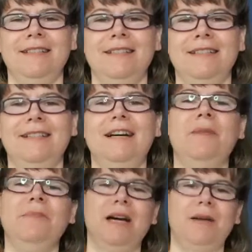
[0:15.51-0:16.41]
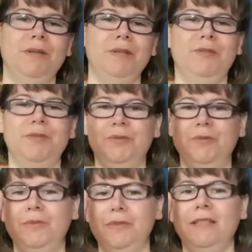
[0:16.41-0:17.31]
I'm coming to
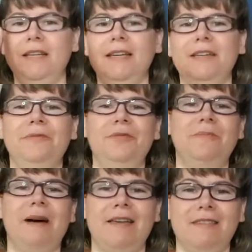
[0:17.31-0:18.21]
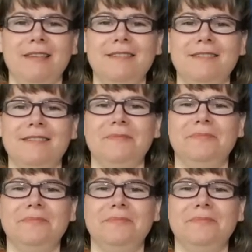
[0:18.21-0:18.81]
you today from Athens.